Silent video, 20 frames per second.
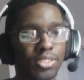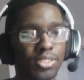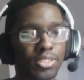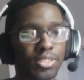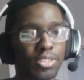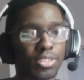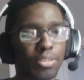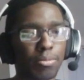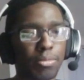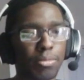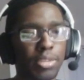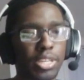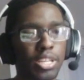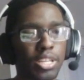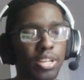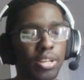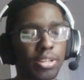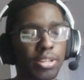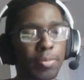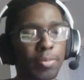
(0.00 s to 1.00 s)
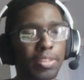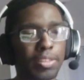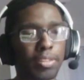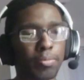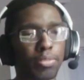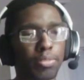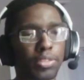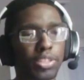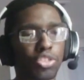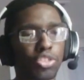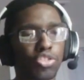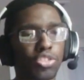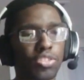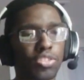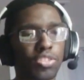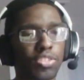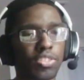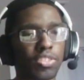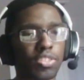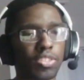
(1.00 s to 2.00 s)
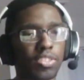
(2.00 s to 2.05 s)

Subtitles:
So many unexpected predictions.